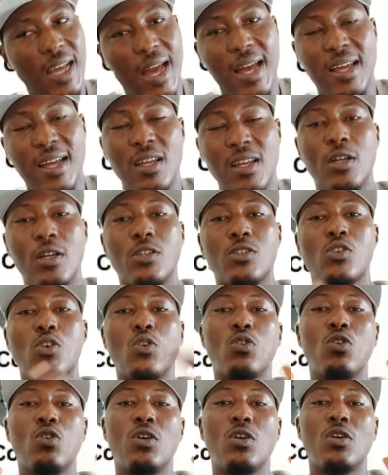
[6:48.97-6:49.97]
So
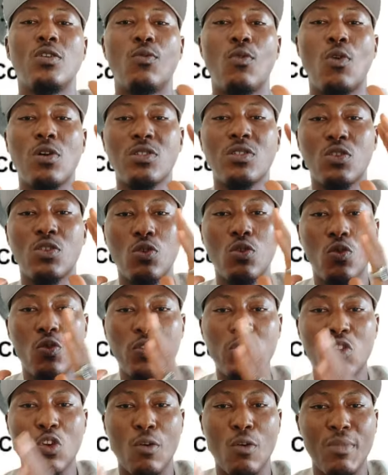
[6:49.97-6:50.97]
once you use your
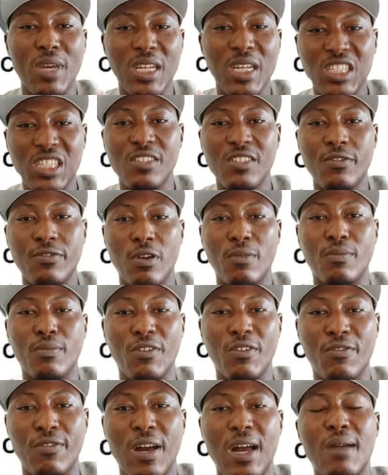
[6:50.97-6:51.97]
machine from the
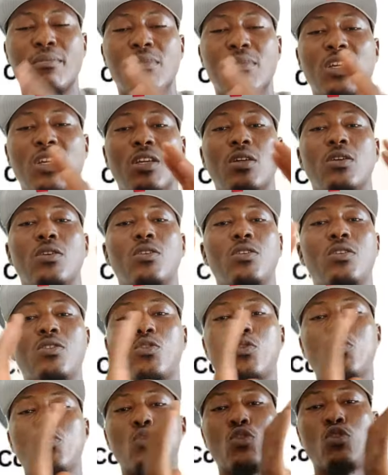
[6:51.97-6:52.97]
farm, it's good
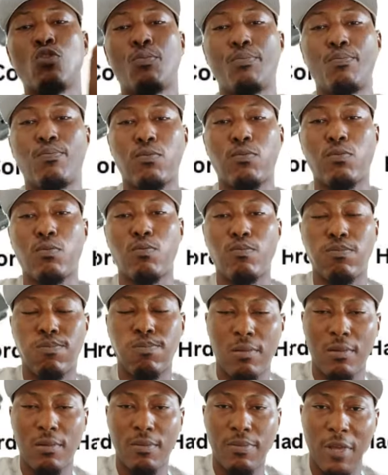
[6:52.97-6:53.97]

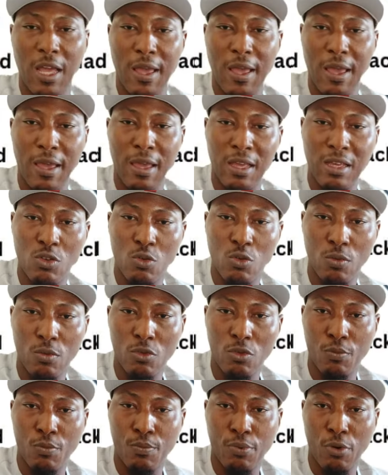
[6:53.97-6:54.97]
you
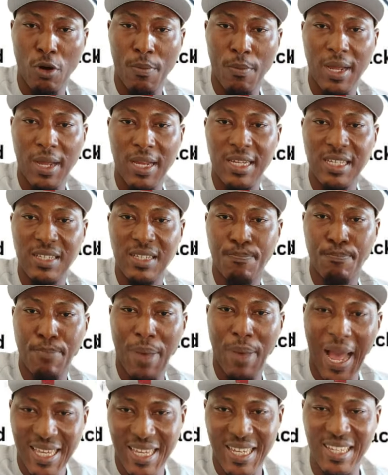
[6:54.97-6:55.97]
properly pack
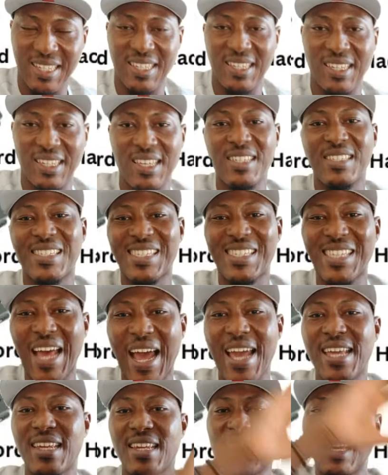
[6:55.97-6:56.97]
it inside
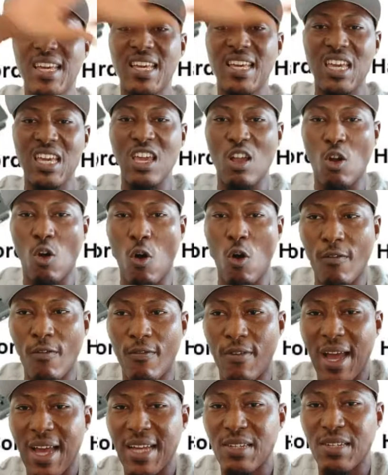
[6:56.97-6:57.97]
a
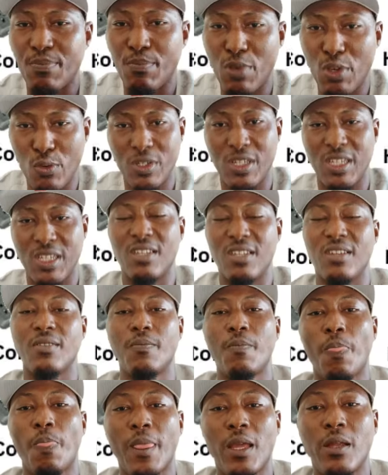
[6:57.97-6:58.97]
covered building.
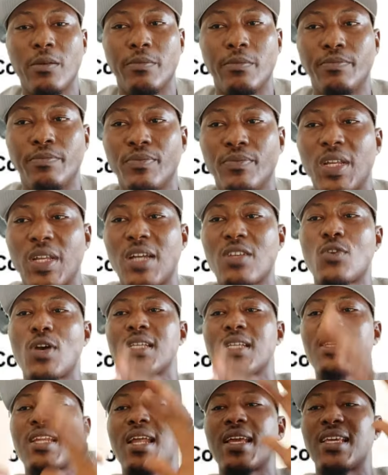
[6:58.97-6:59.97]
That's why it's like
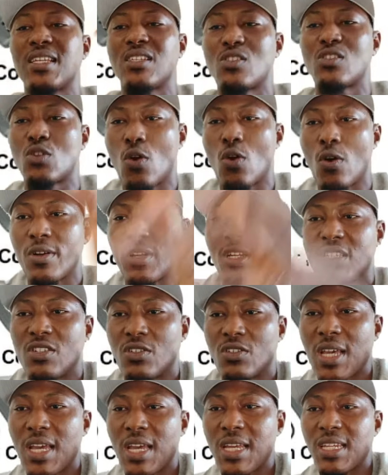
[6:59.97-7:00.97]
a storage. You get
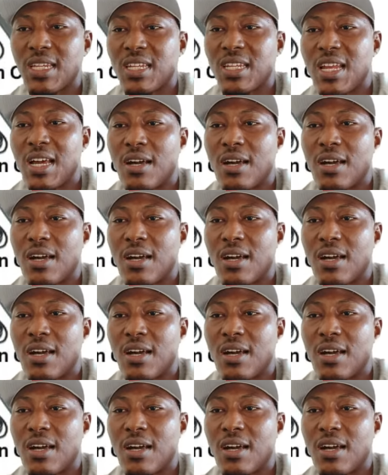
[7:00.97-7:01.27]
it now?